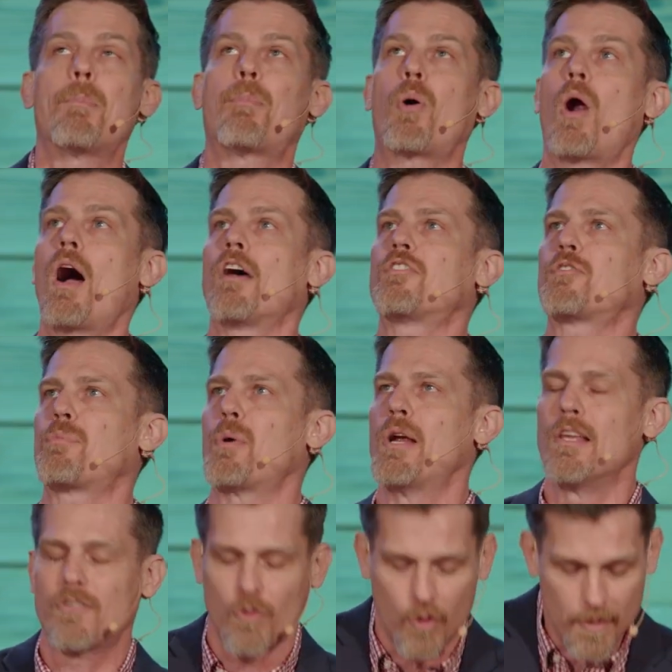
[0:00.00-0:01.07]

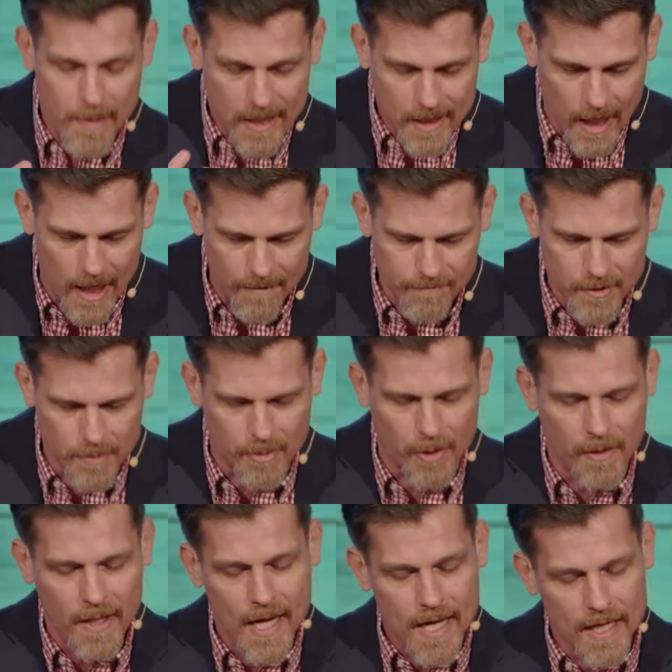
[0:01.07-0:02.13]
prosperous or to be
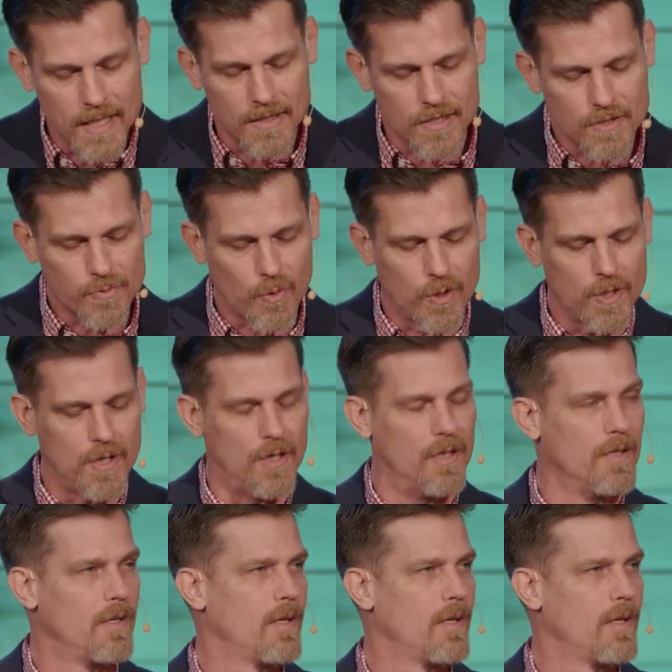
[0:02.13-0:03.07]
comfortable in this world.